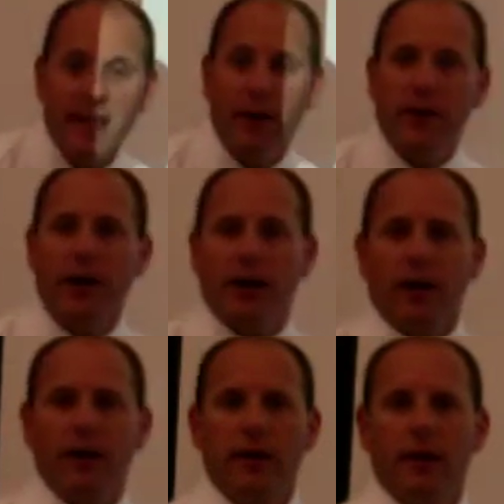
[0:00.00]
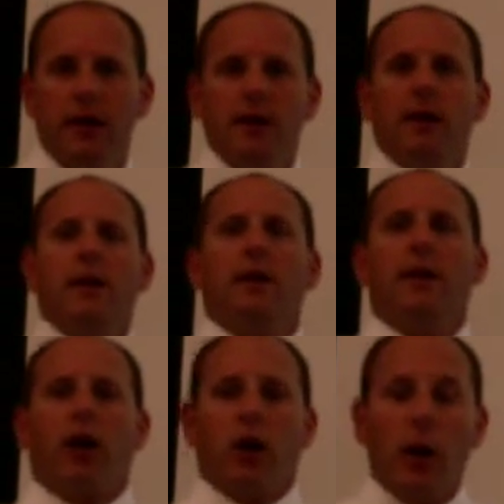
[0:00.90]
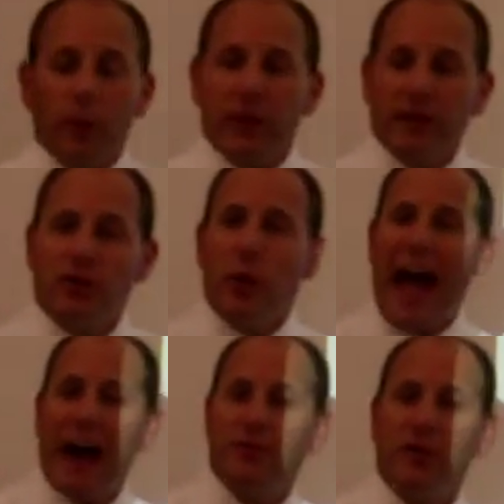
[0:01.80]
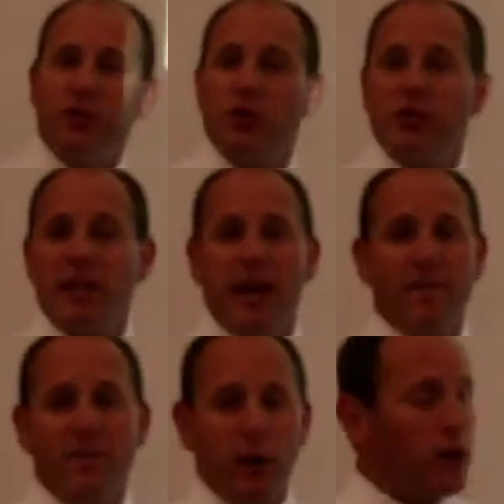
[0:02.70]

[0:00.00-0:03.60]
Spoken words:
down here. Now, a couple things you have to understand very